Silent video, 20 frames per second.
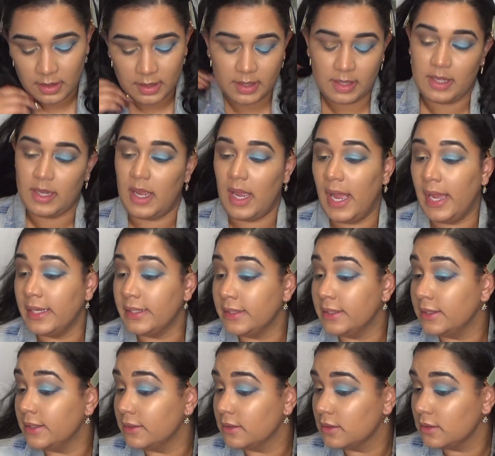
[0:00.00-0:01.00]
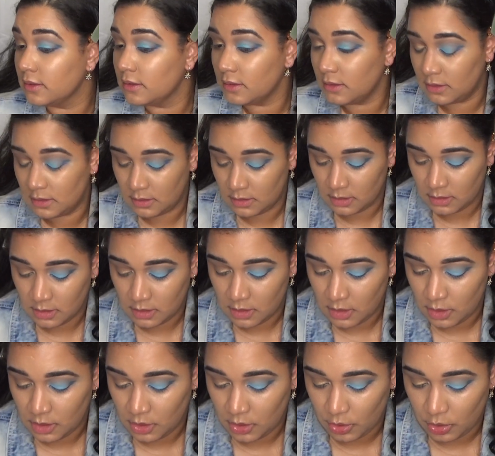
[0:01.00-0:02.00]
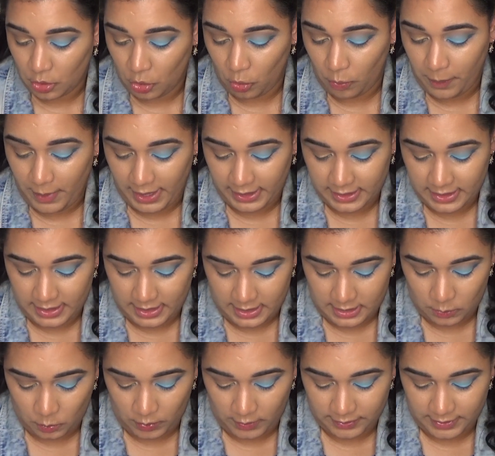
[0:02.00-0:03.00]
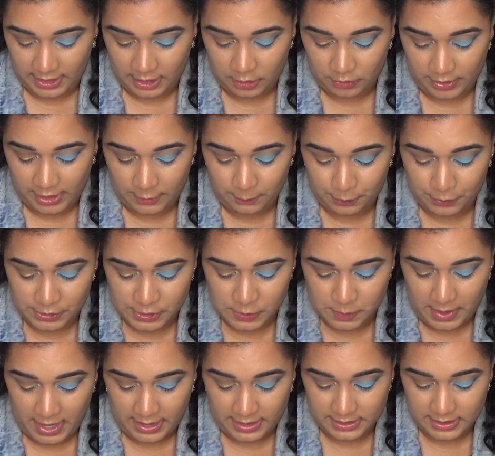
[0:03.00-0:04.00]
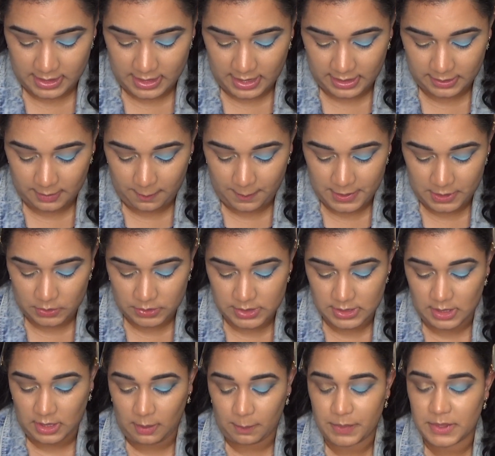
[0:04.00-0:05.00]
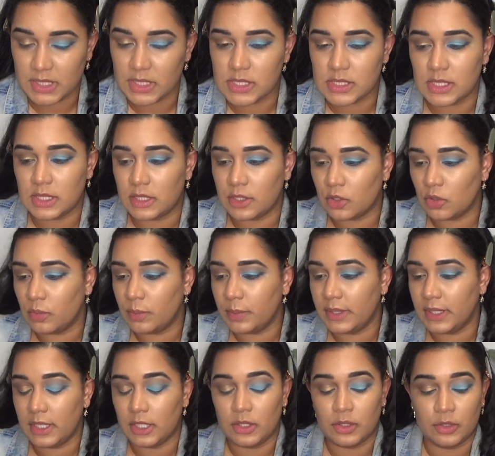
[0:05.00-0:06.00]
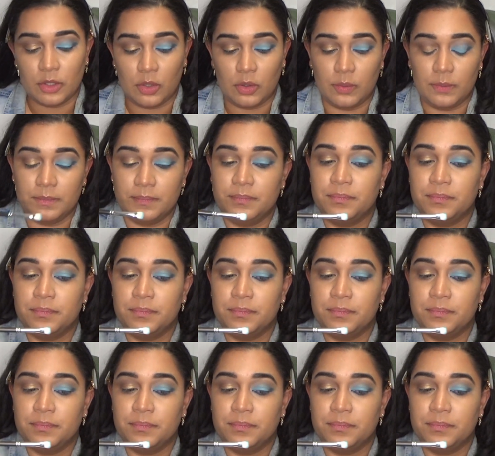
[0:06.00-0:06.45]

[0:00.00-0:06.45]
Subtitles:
and kind of go back in with that Grand Prismatic and kind of build it up. It is a little bit, you know,